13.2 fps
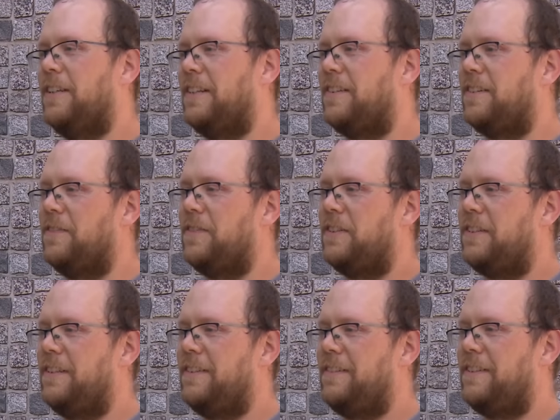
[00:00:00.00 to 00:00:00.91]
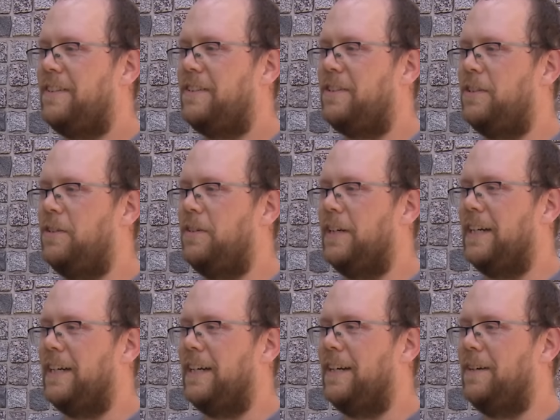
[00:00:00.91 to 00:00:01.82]
the services to
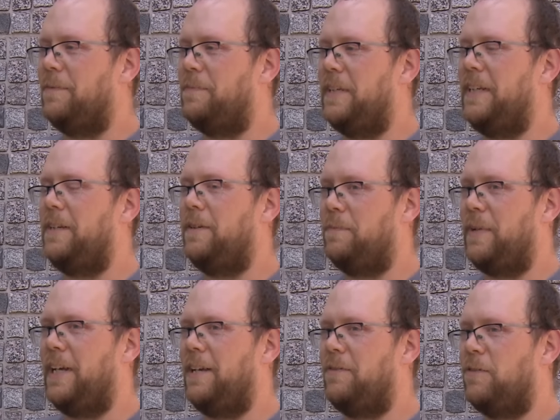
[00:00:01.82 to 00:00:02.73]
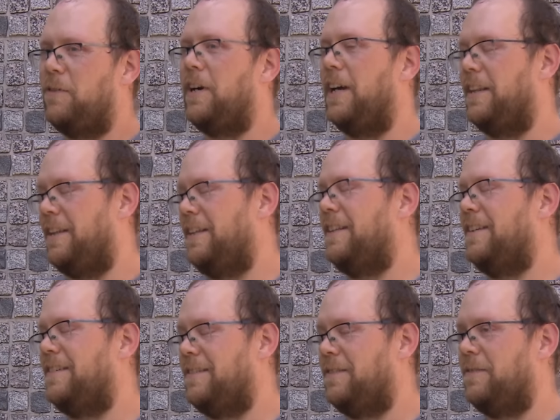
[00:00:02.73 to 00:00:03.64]
be paying for, I think
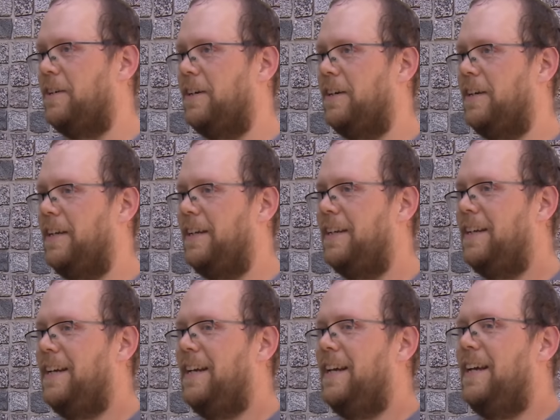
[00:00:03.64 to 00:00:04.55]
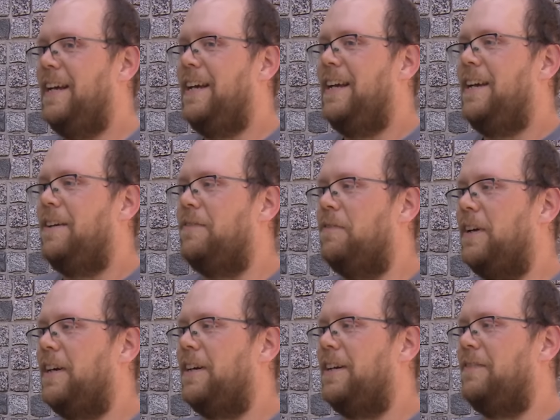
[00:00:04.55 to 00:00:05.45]
this is very,
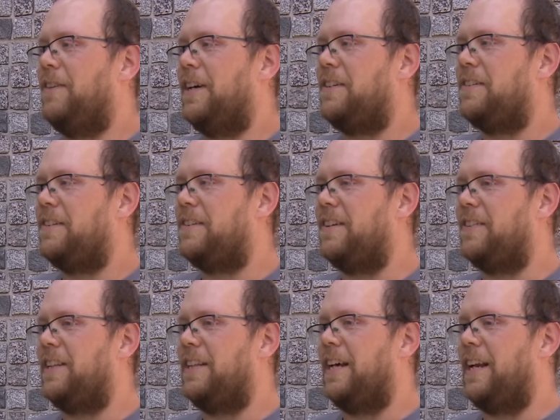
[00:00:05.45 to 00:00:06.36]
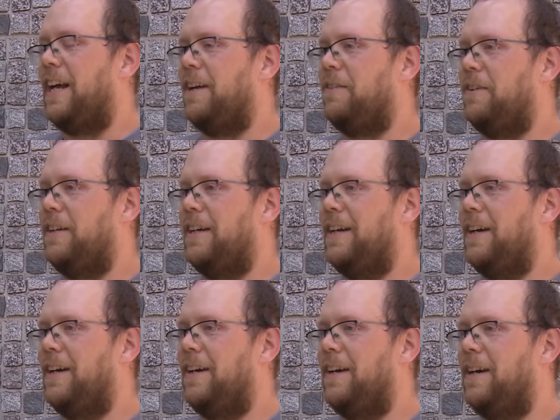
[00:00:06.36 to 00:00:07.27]
very much something that I would
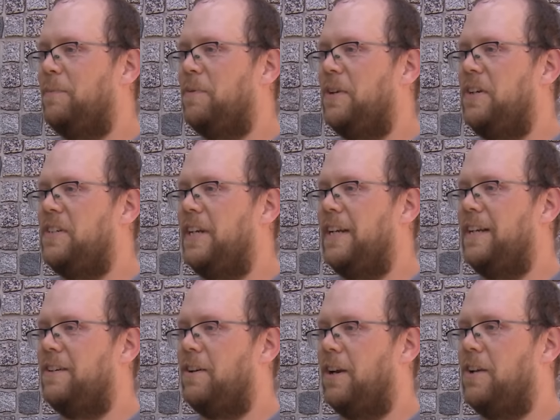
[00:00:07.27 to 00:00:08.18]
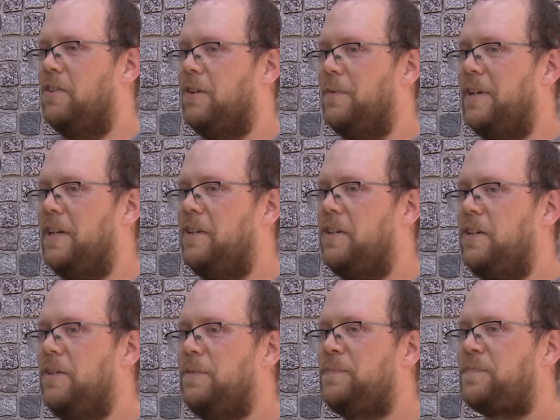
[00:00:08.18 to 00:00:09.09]
appreciate contributing
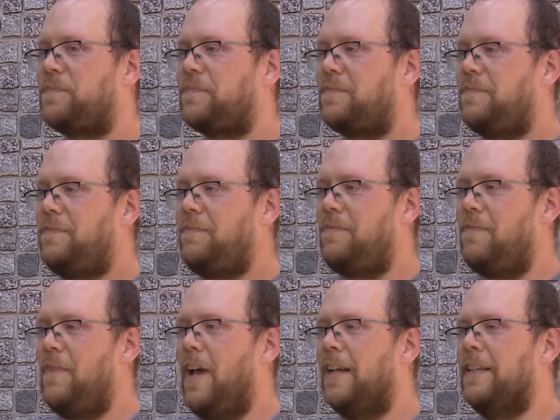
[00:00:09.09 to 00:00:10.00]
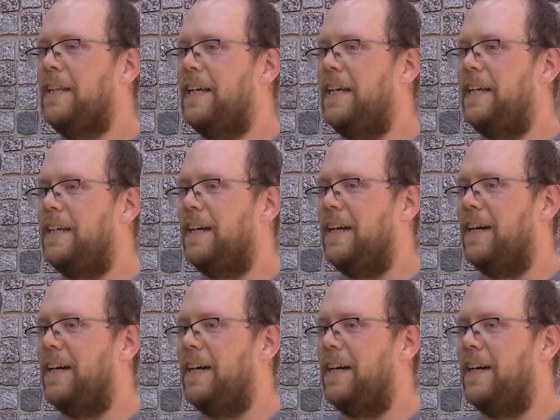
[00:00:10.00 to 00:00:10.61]
to. Unlike,